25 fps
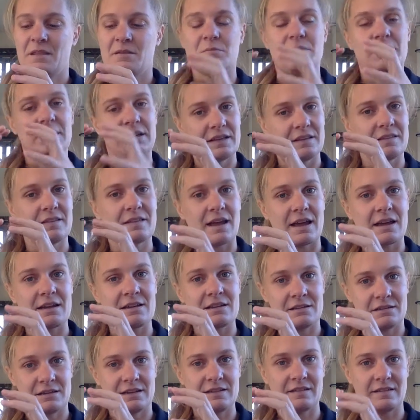But let's
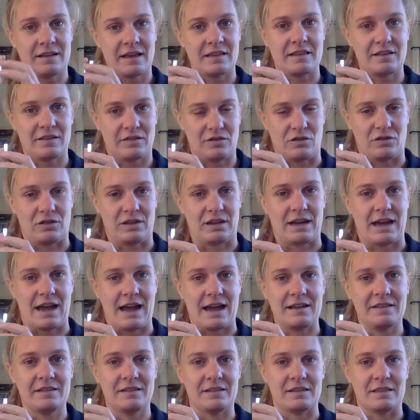say that's not the
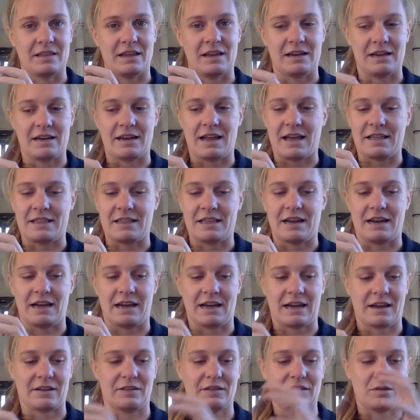case, and then our
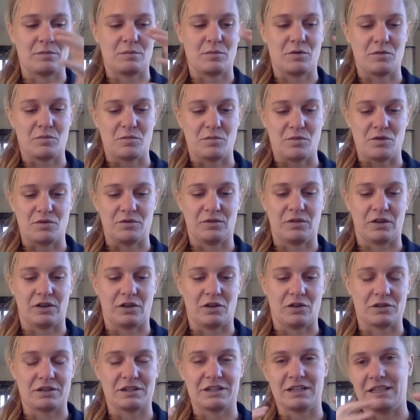customer moves
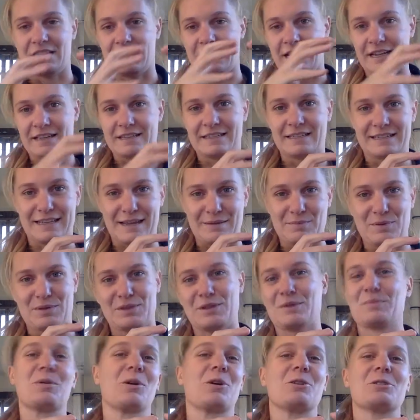along to the next step in
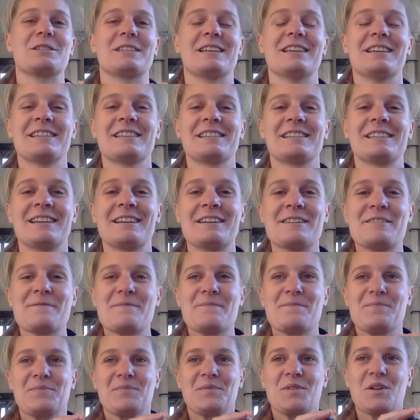the process.
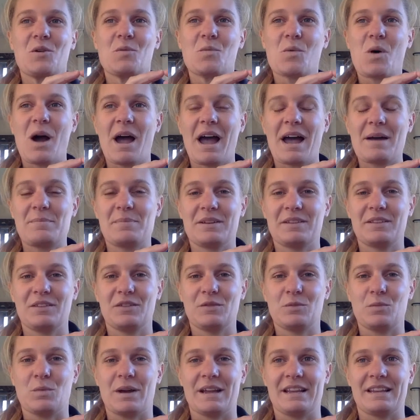What
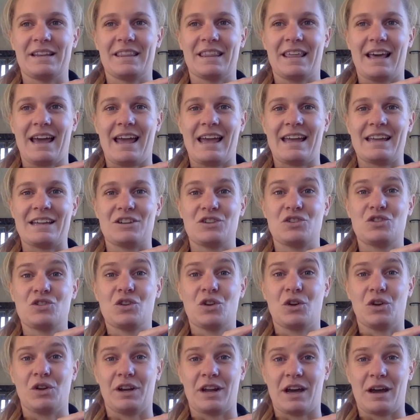happens when they
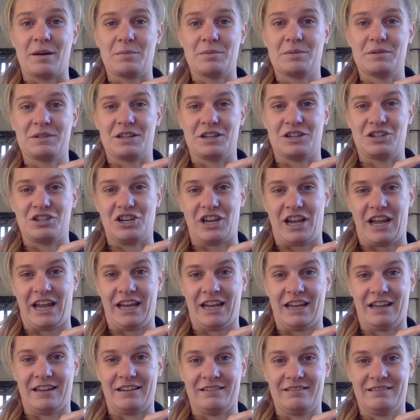turn up to
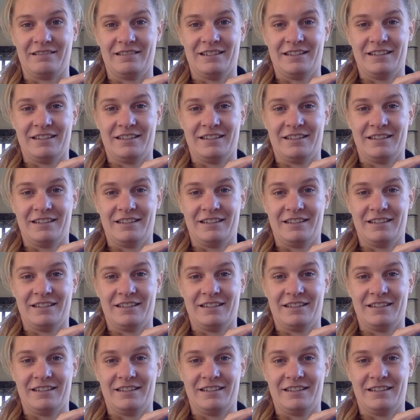check in?